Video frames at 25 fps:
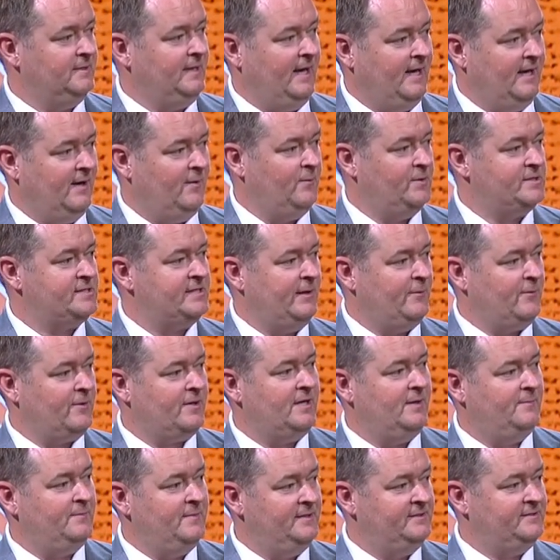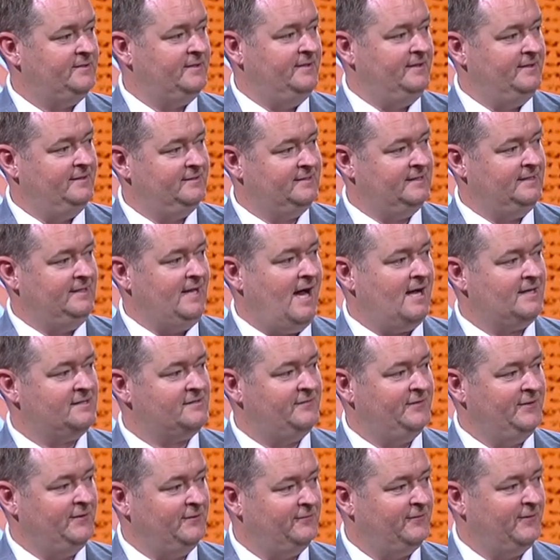yeah, I wish they were coming to
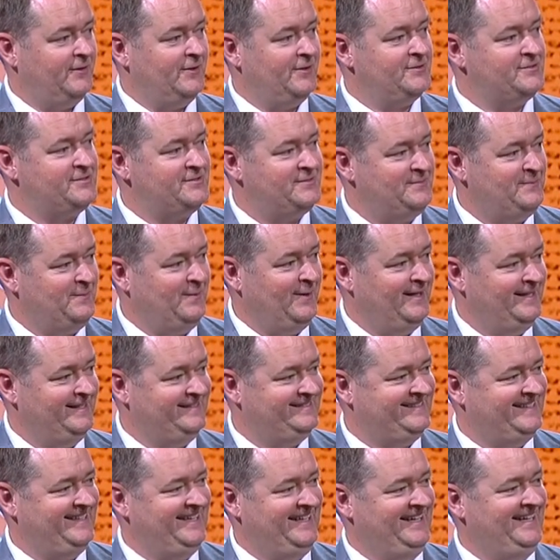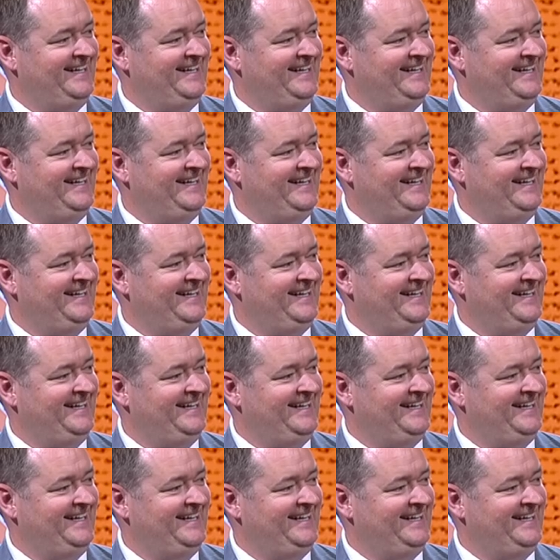Knoxville first, but